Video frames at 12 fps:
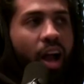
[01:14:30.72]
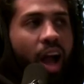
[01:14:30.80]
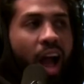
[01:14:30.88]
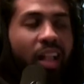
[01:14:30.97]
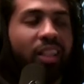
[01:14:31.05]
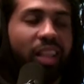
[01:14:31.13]

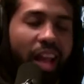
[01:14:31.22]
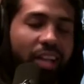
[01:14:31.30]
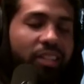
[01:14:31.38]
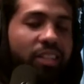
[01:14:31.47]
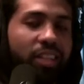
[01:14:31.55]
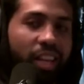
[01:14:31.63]
I like
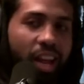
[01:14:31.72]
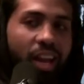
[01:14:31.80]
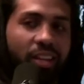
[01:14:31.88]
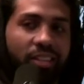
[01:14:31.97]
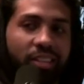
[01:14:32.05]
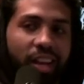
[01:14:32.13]
the cat.
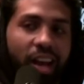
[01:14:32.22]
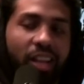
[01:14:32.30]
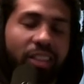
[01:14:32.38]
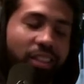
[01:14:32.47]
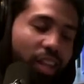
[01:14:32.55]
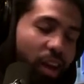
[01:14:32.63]
Mm-hmm. I
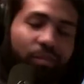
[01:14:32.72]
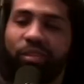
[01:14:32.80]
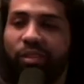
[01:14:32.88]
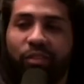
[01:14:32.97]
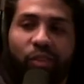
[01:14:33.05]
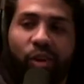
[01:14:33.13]
love
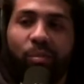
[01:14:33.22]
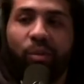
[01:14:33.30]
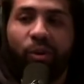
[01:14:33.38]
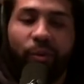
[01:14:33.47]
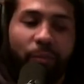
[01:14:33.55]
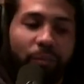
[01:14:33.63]
LeVar
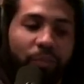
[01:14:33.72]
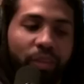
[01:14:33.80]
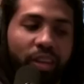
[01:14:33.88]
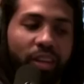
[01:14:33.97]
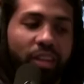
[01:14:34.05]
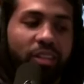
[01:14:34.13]
Ball.
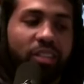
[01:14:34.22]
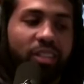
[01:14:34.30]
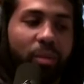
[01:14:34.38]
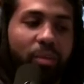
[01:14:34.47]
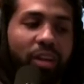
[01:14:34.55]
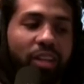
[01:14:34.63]

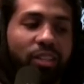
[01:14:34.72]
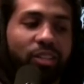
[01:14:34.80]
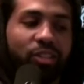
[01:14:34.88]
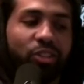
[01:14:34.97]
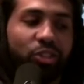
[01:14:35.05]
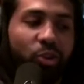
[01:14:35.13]
Some of his
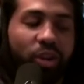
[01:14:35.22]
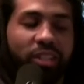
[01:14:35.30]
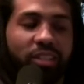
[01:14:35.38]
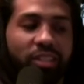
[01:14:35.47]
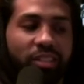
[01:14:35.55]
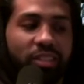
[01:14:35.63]

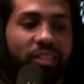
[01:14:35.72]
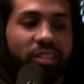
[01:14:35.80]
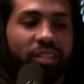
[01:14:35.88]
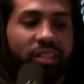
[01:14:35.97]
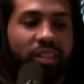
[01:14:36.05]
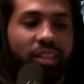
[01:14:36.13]
choices
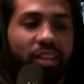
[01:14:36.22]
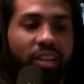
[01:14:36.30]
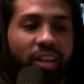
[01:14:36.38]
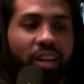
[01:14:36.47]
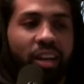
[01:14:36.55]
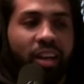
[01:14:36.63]

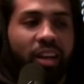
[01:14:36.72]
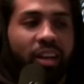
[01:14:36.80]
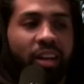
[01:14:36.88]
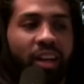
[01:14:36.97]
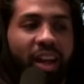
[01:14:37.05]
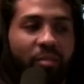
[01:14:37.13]

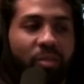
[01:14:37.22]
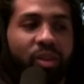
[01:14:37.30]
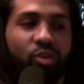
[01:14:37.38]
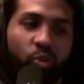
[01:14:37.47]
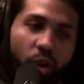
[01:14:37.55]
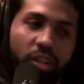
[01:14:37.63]
have me
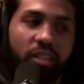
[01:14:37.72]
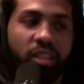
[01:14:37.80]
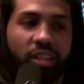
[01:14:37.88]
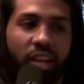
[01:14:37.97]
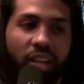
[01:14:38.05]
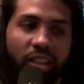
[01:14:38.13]

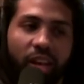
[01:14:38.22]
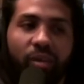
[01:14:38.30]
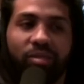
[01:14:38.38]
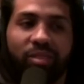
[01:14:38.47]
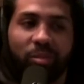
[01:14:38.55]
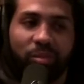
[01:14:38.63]
questioning that
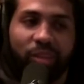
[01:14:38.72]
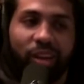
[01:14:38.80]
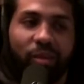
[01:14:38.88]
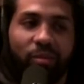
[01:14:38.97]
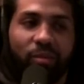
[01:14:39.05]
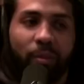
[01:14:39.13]
love
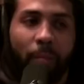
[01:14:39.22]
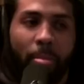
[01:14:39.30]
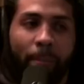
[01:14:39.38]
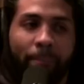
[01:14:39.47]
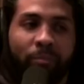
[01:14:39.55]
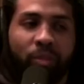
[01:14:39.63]
sometimes.
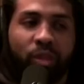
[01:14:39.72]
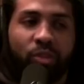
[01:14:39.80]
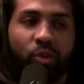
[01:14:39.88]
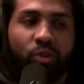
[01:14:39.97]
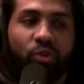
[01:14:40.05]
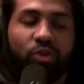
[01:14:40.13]

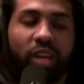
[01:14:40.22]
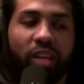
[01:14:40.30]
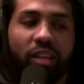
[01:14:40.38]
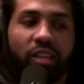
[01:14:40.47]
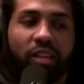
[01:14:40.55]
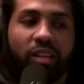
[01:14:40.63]
So you take
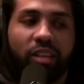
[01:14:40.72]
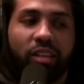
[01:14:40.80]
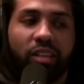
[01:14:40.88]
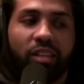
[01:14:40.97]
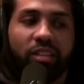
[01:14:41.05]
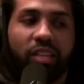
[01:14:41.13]
your
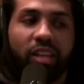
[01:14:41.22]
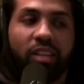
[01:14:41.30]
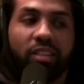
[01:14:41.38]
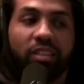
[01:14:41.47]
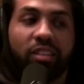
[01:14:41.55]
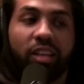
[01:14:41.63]
you take your
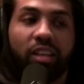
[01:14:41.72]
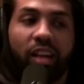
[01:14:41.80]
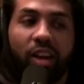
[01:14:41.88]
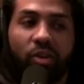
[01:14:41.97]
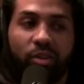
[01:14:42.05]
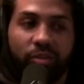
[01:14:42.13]
son
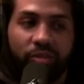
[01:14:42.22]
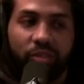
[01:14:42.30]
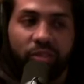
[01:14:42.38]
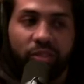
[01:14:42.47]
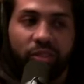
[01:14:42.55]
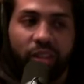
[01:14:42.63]
out of
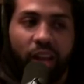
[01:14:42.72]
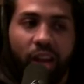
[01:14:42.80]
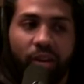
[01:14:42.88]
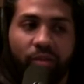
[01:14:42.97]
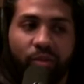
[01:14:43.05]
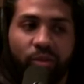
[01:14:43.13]
out
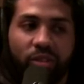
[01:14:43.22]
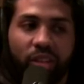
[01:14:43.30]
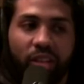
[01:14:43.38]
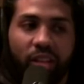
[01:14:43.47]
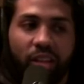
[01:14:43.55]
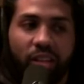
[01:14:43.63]
of U C
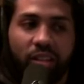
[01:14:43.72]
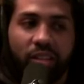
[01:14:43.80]
L A.